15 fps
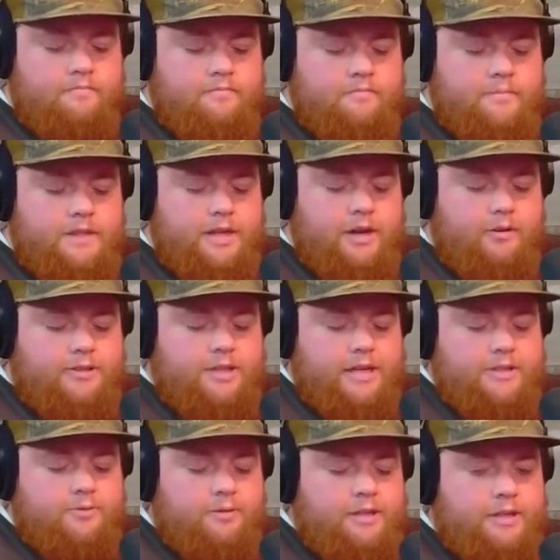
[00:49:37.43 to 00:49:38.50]

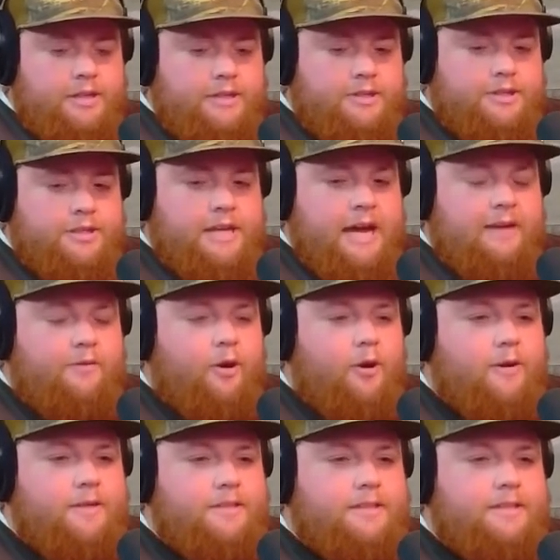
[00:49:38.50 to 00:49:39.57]
it's really just kind of
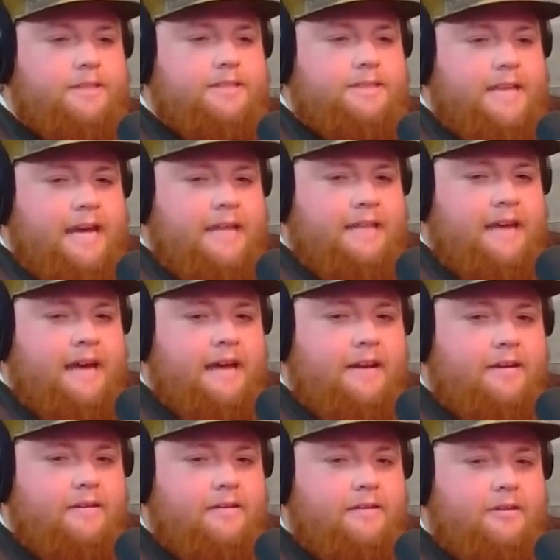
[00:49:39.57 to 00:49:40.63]
hard to say
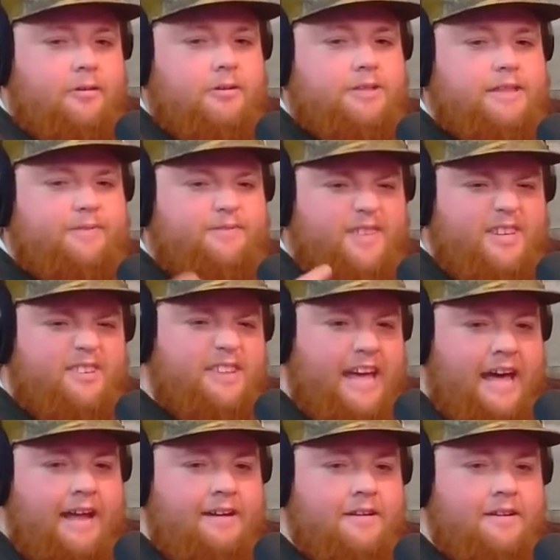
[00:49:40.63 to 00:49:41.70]
that or to feel
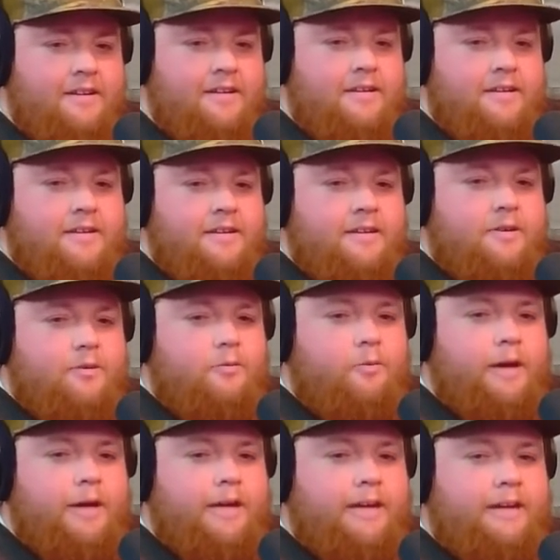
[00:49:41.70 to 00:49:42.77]
that
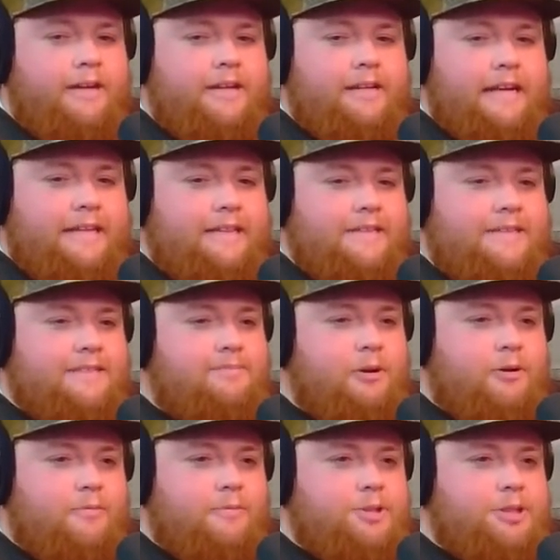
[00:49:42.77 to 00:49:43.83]
when like the
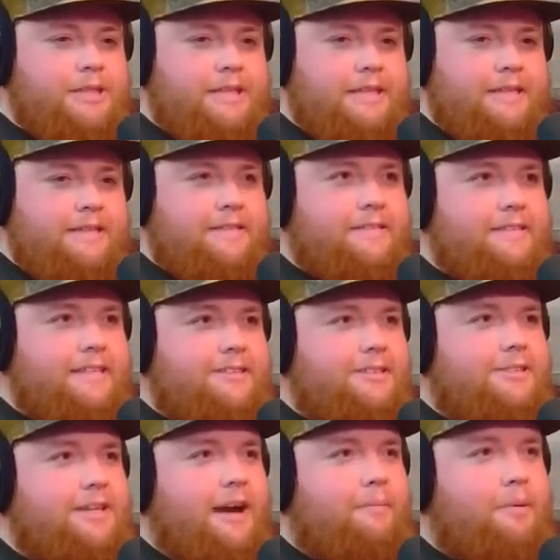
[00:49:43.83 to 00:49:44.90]
smoke machine that
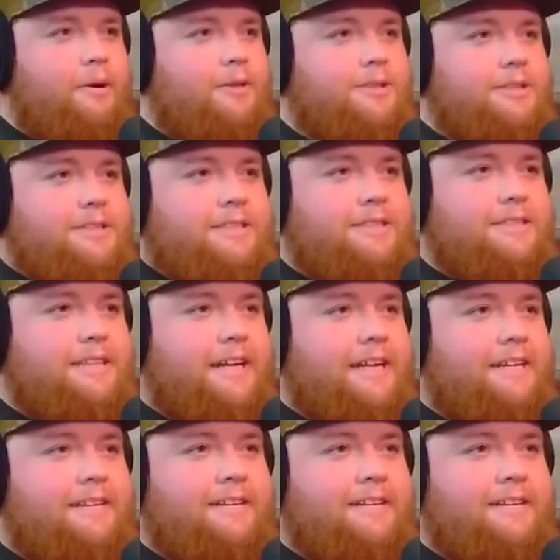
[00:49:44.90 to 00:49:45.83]
just got purchased is like